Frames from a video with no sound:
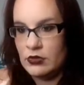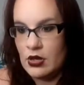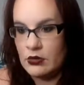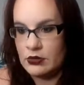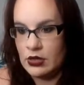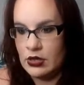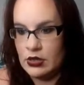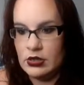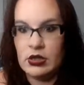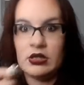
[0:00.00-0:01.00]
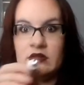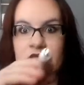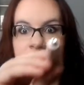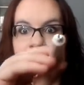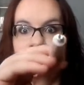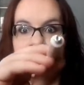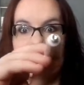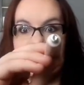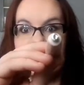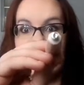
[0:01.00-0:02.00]
Okay. It,
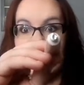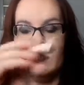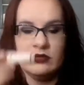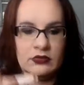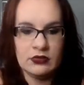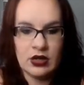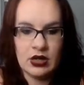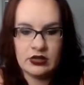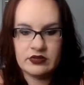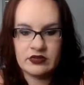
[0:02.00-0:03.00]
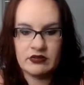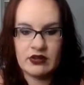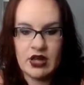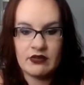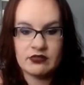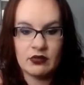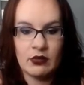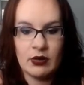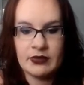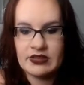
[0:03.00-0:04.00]
it's sealed. Uh, doesn't even have, so
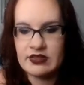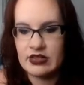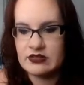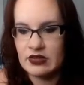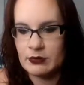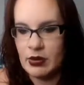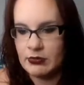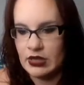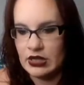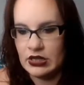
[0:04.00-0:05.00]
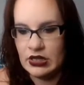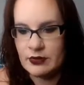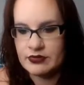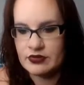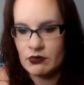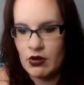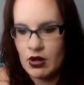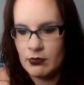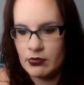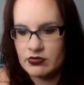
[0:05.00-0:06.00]
I'm guessing it's like probably like a lip
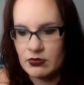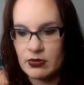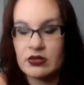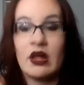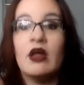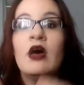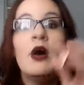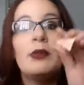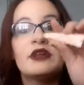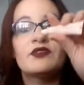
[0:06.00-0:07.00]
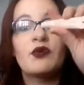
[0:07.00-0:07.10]
scrub or something like that. But it's